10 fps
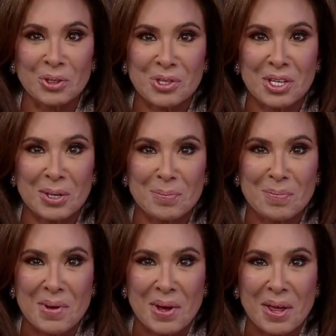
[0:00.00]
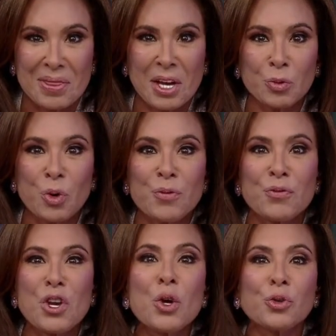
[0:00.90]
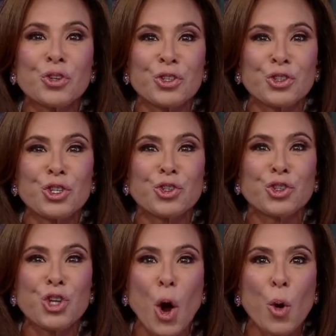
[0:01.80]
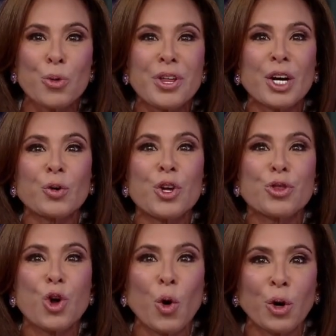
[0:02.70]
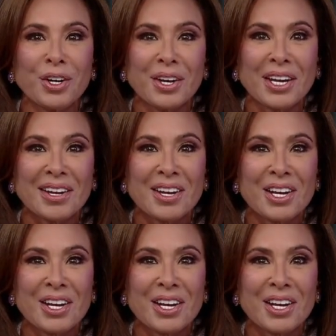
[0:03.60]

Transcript: team then refuses to show their authority.